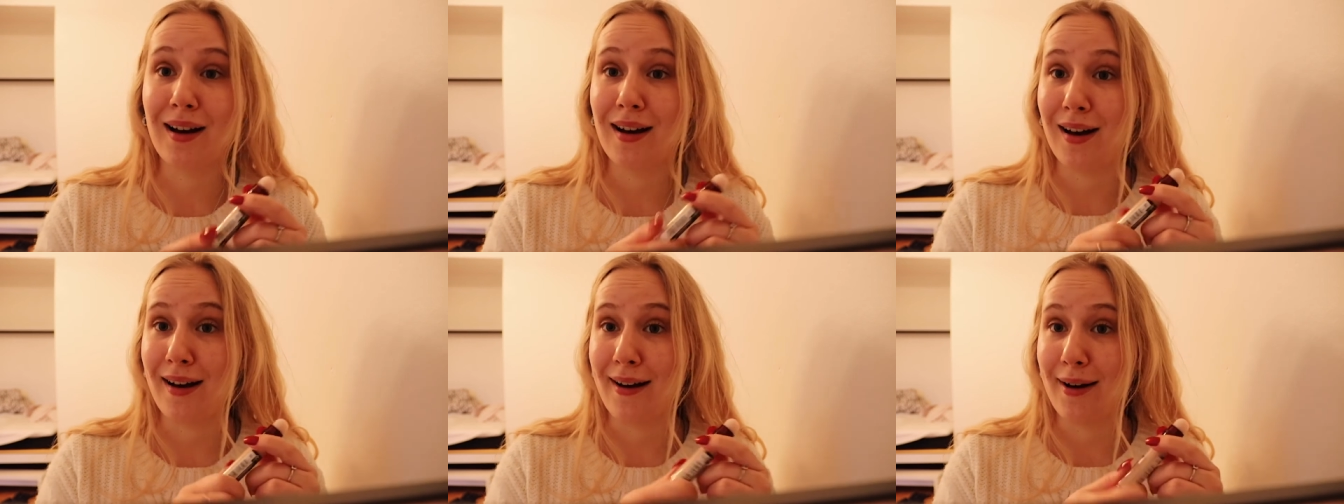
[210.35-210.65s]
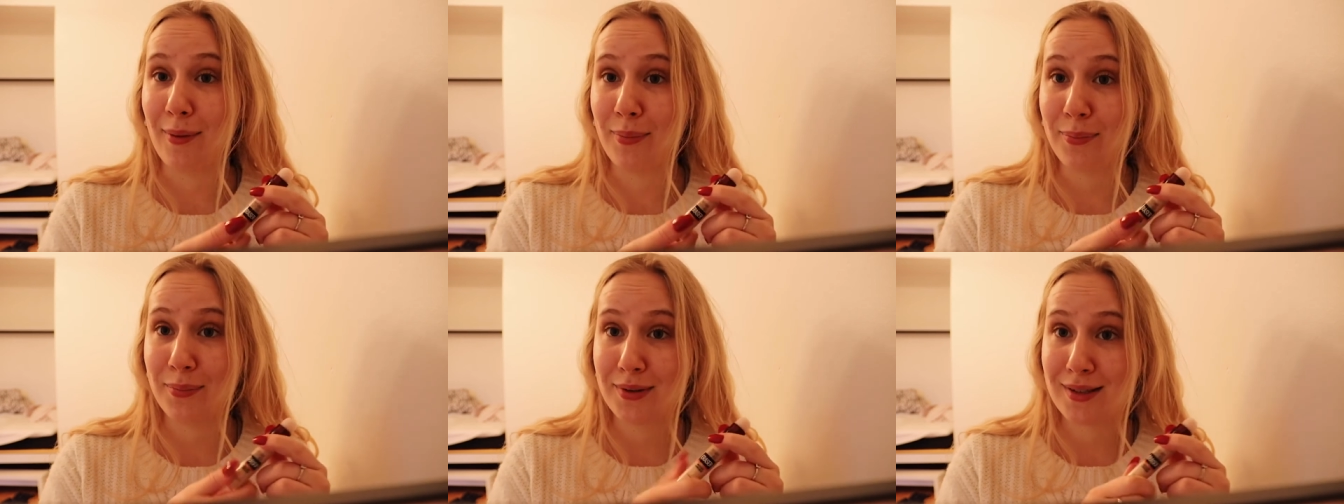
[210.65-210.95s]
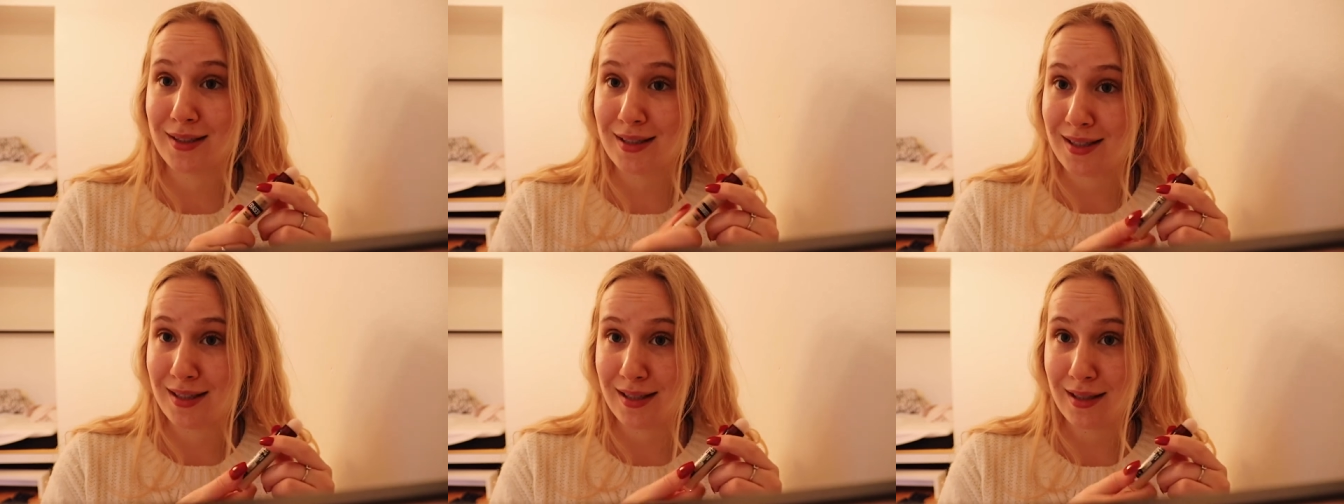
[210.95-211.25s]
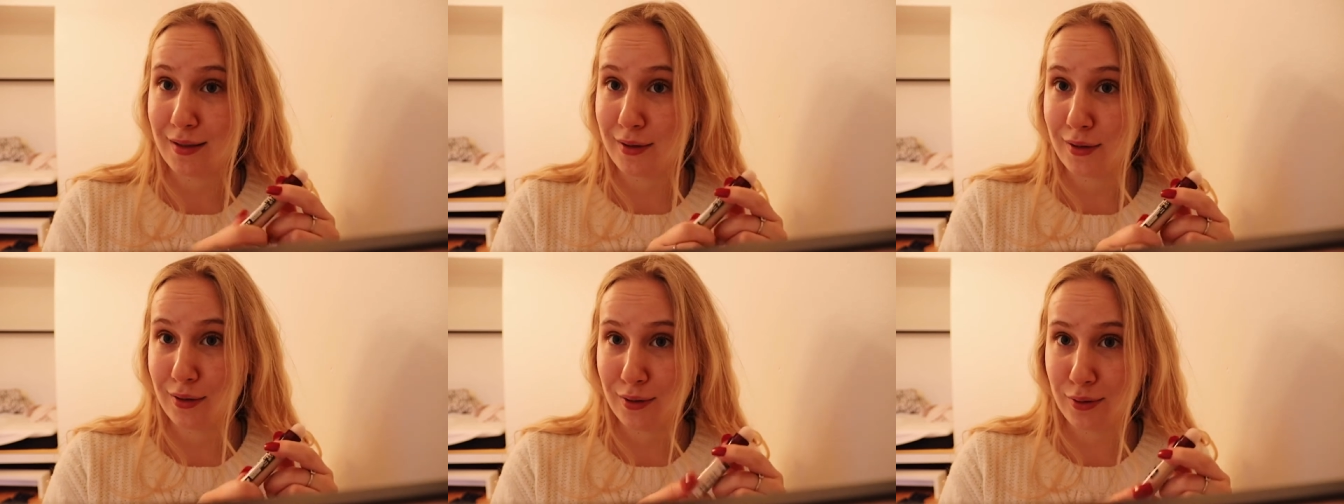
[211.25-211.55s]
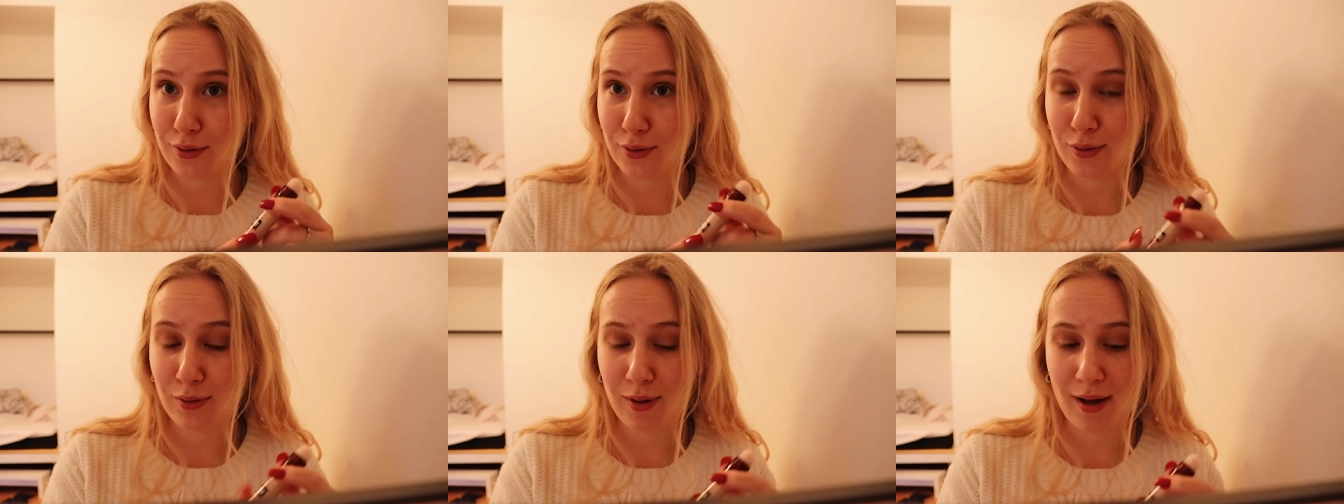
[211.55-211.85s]
up
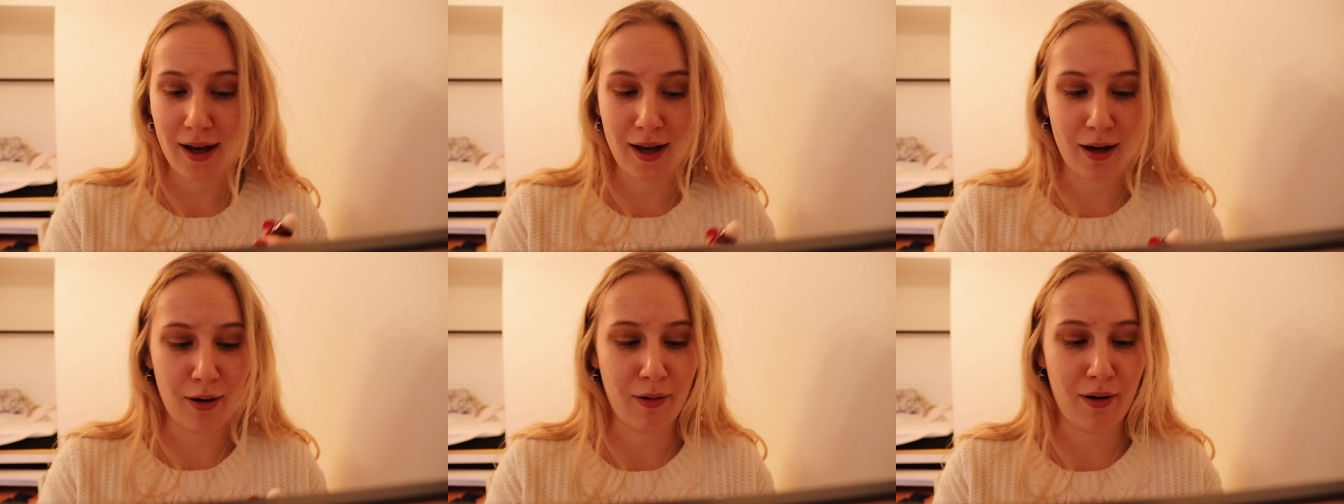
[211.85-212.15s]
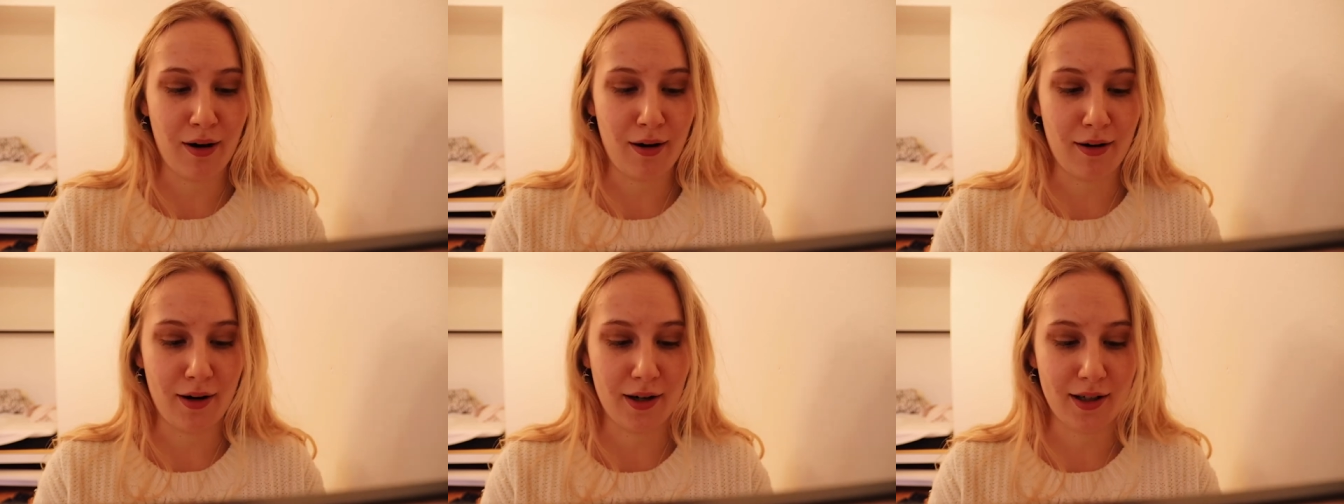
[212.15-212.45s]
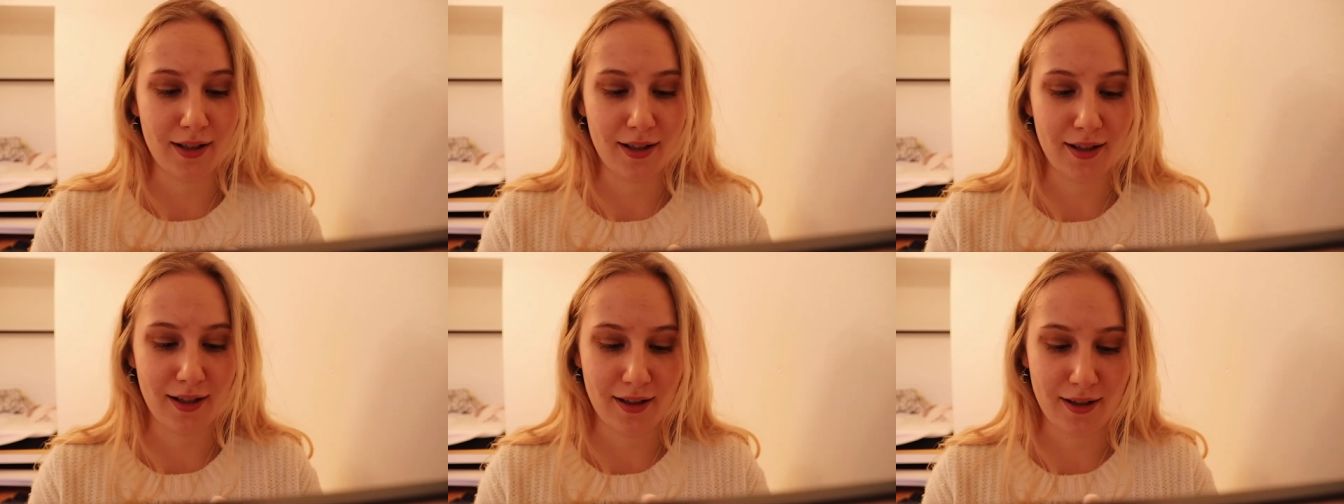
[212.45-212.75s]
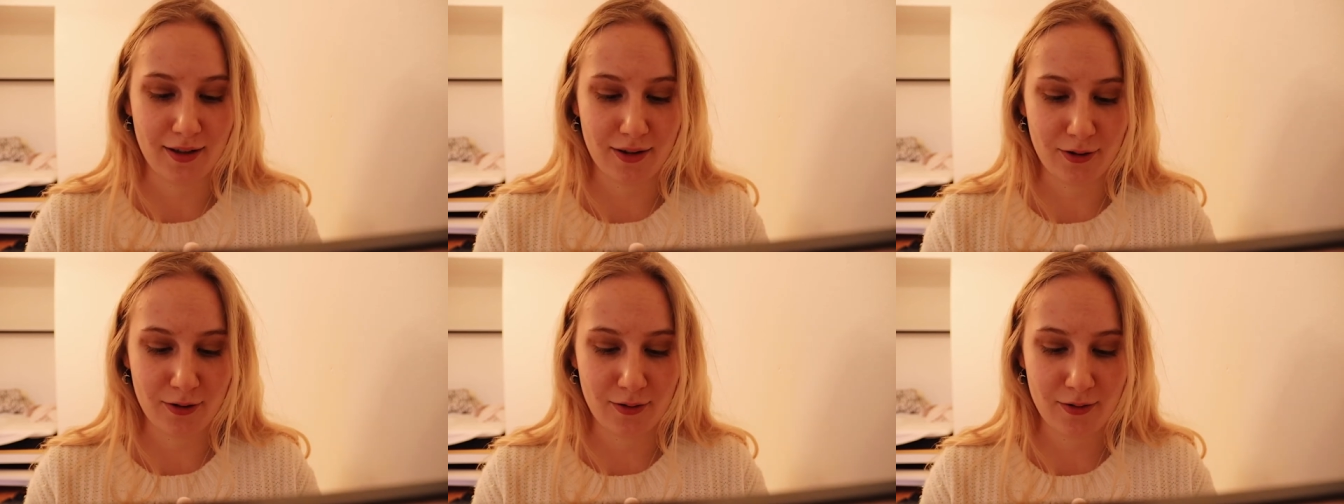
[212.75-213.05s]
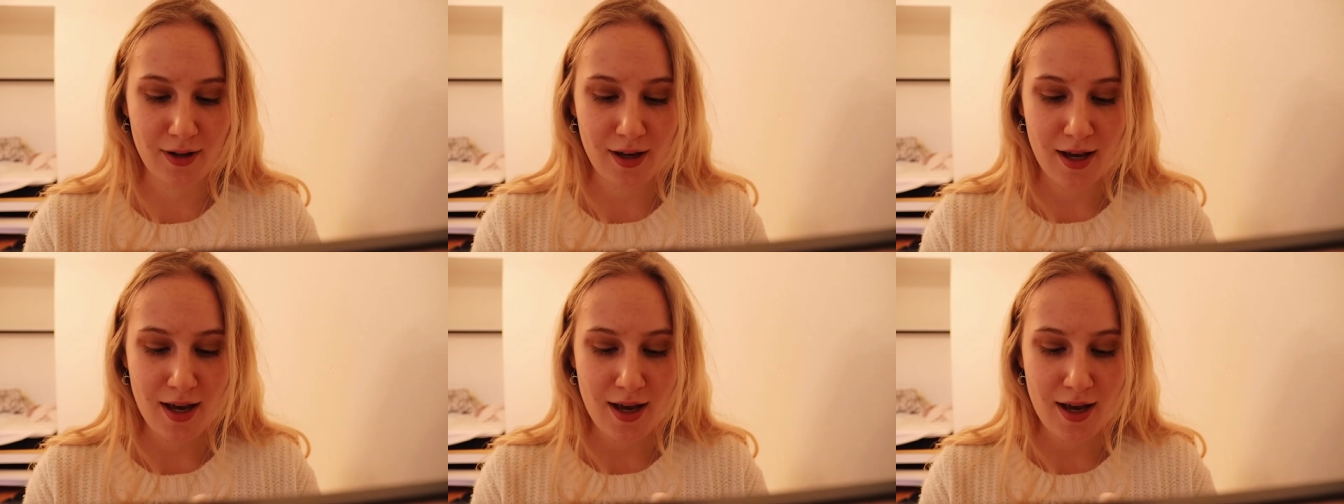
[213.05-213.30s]
to? How are you?